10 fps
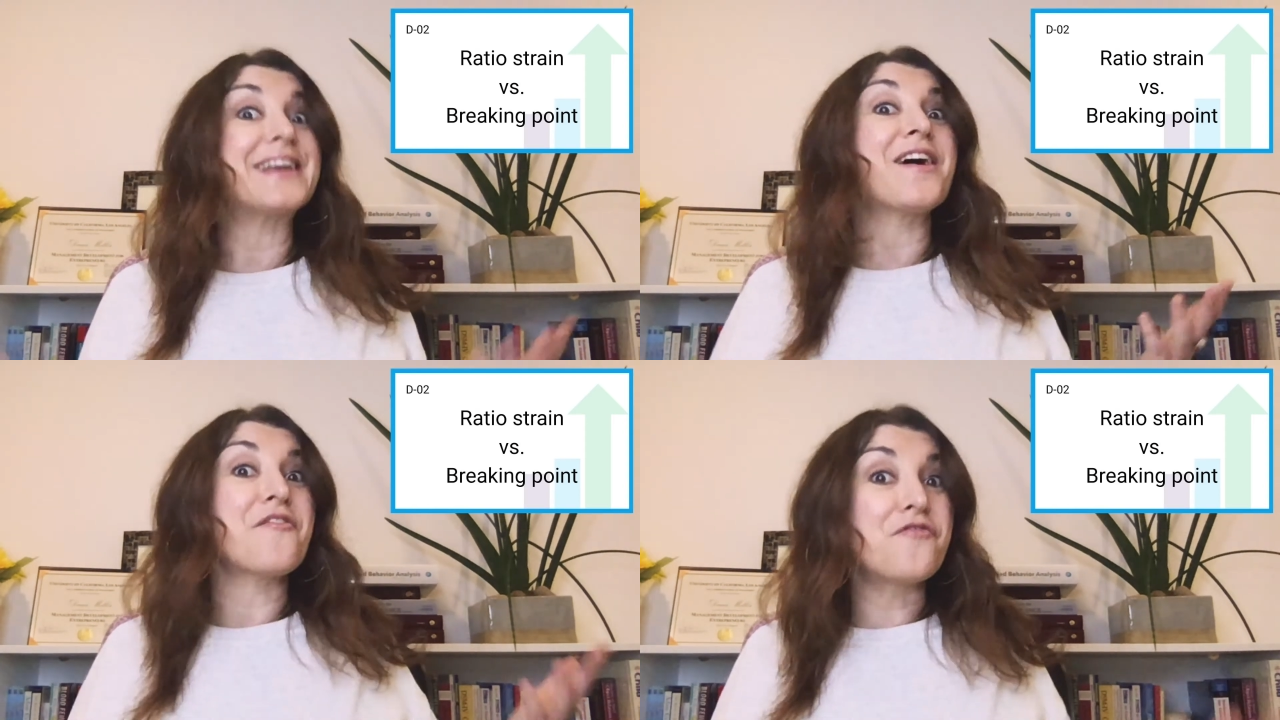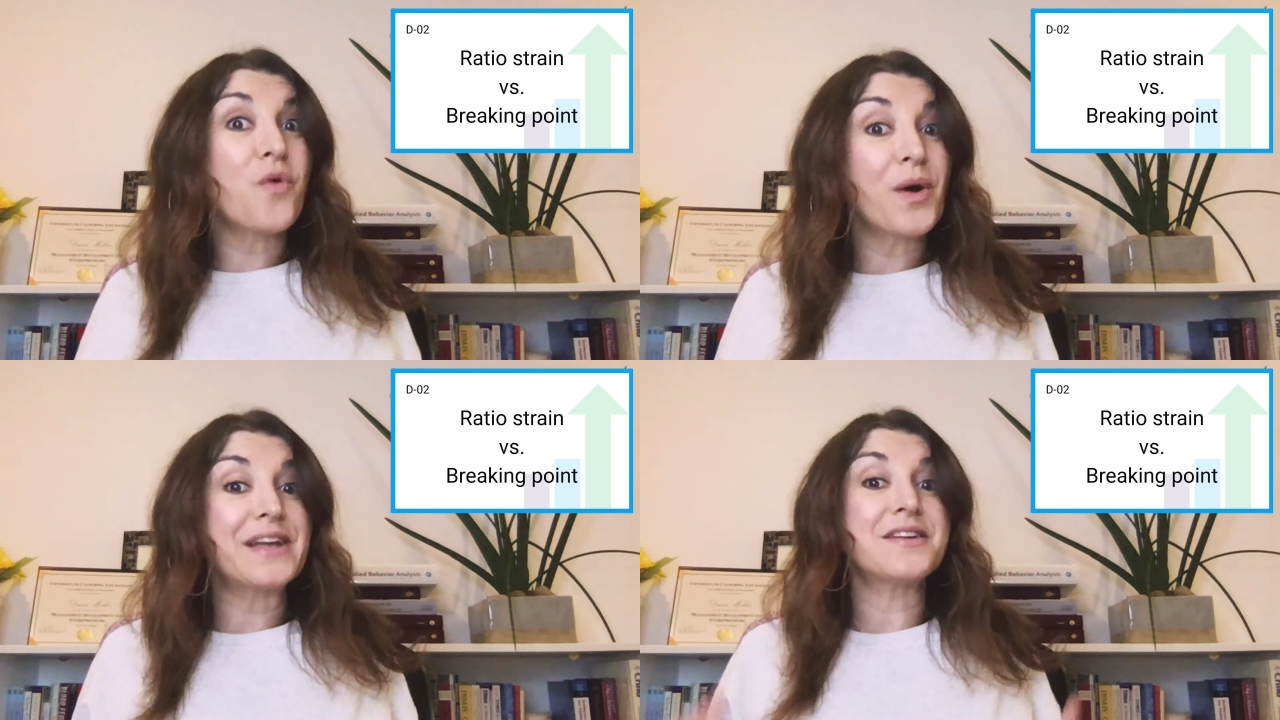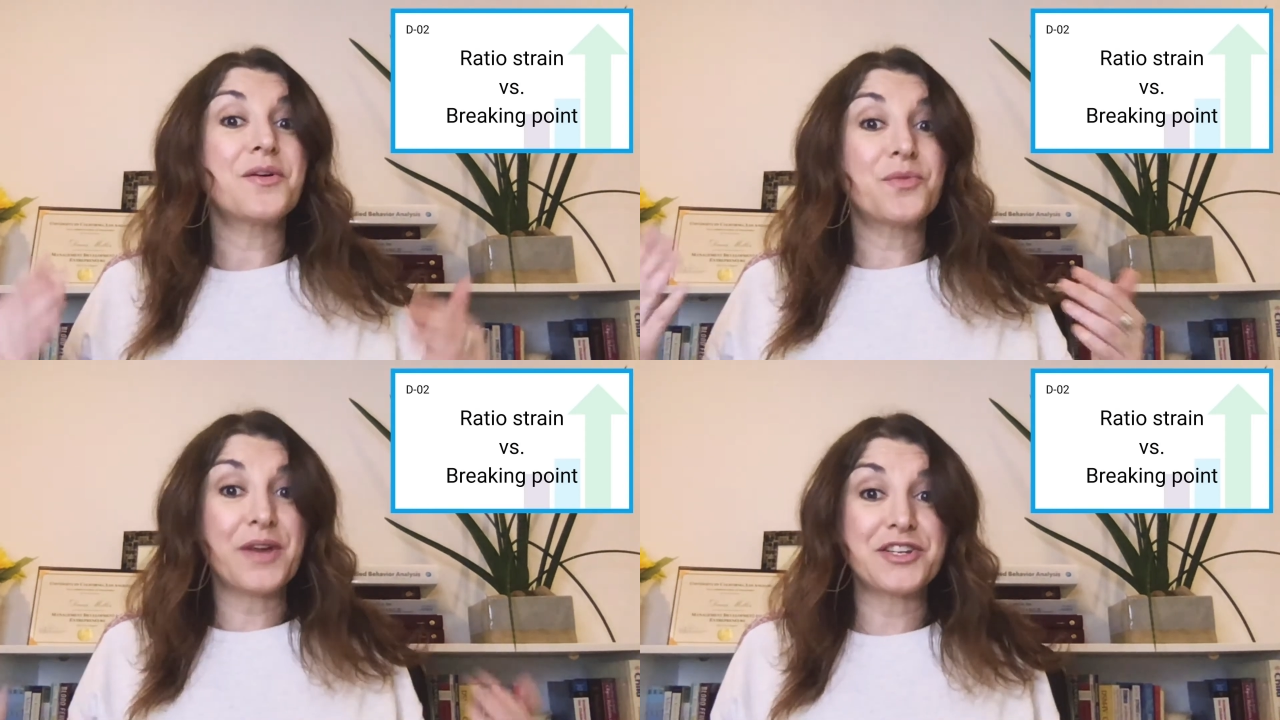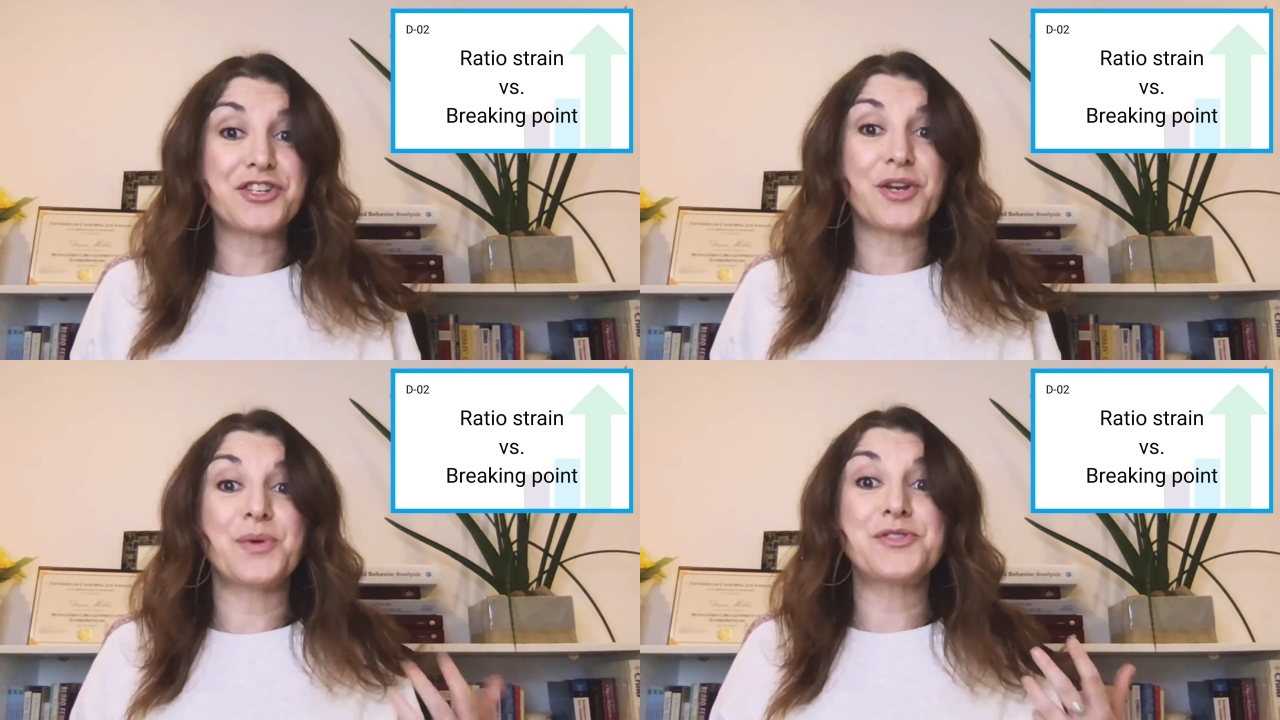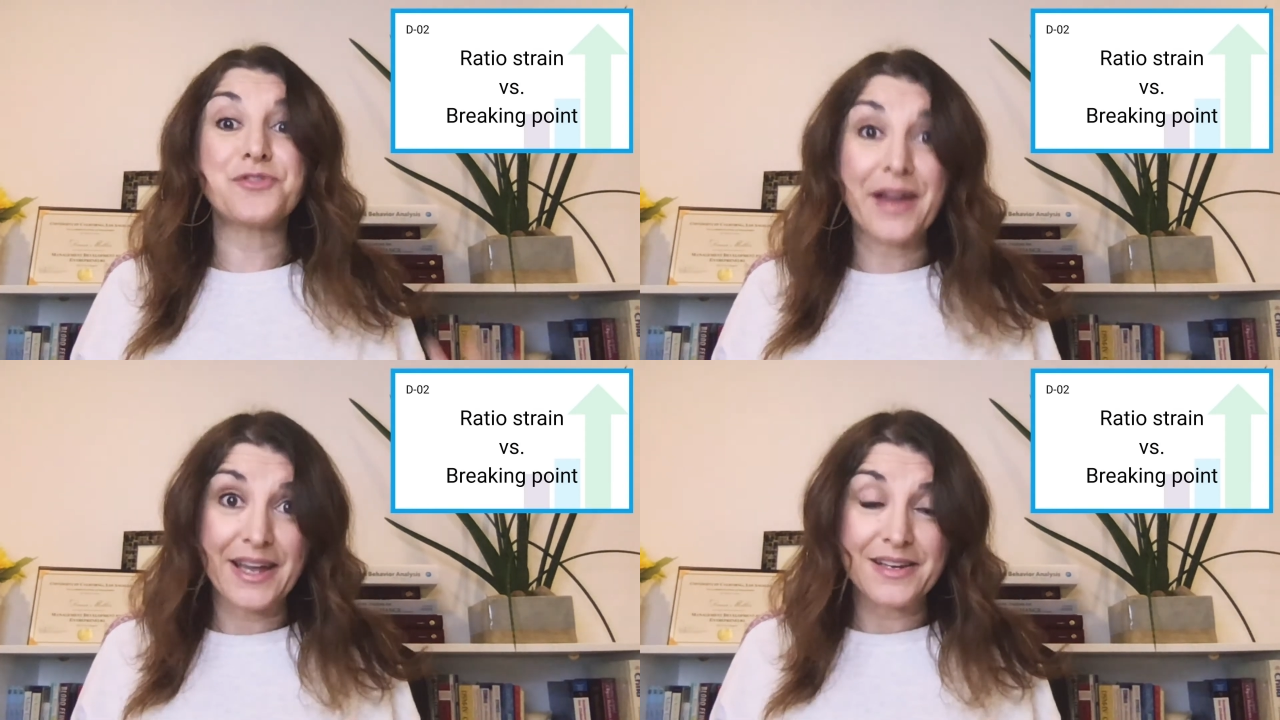Avoid ratio
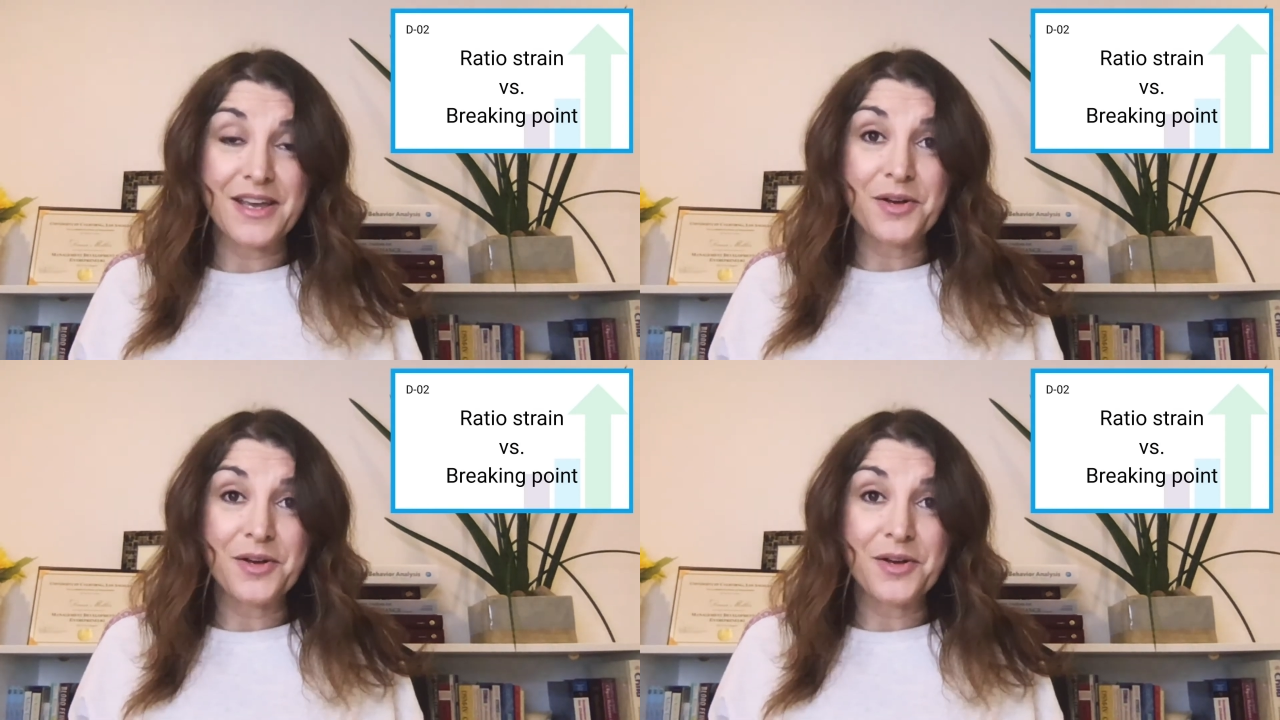strain,